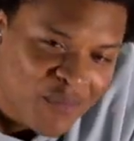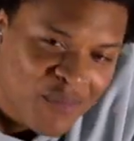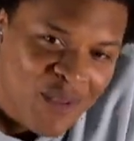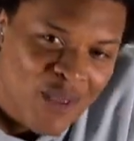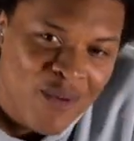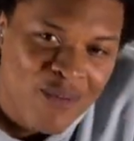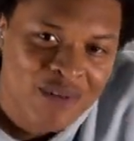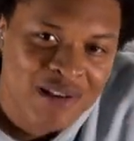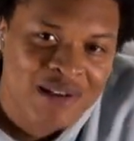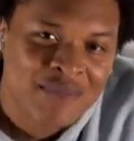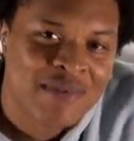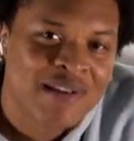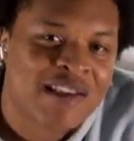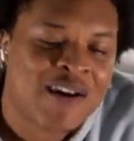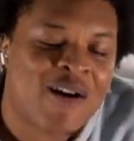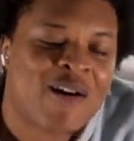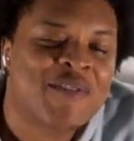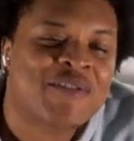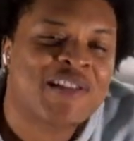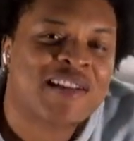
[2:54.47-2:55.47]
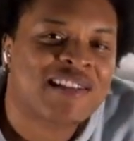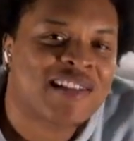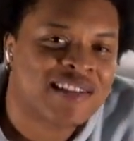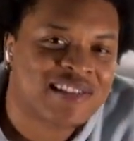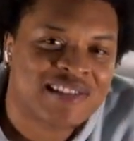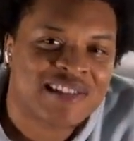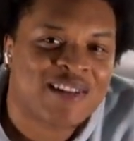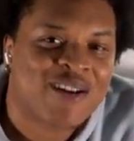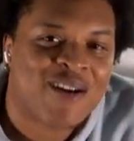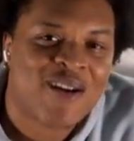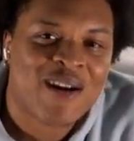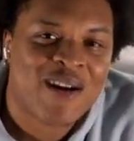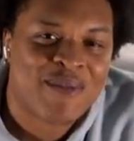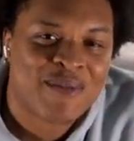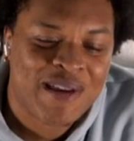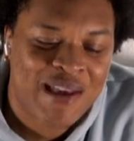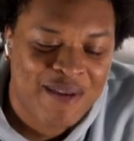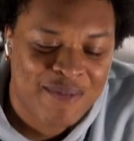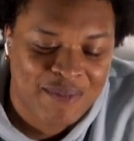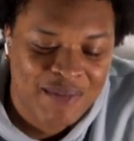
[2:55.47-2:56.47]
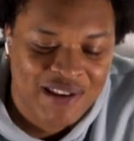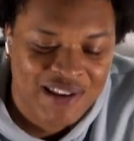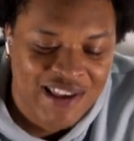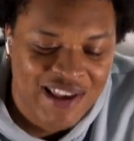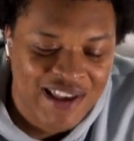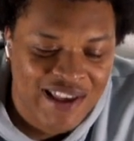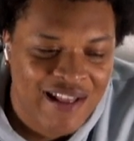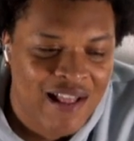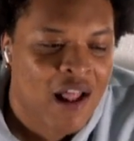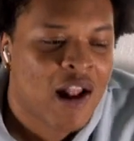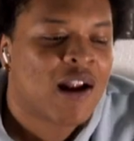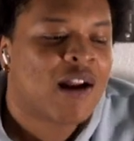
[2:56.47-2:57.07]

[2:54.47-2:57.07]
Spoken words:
When he be coughing at that cigar, I'll be having me dead.